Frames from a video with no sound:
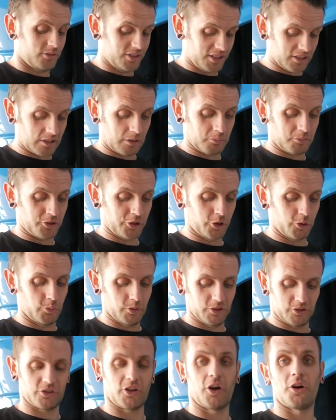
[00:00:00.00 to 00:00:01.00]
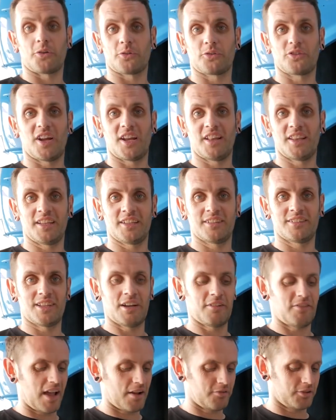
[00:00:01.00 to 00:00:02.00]
did come through was Auto Styling in
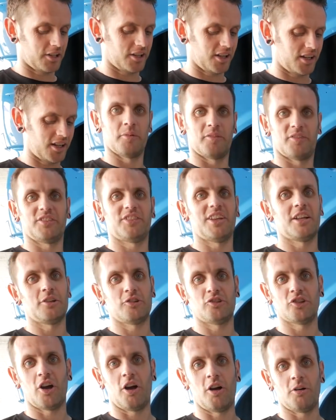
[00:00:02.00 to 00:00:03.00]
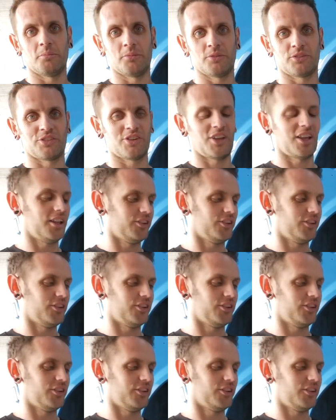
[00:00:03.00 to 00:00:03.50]
South Africa for a set of Johns.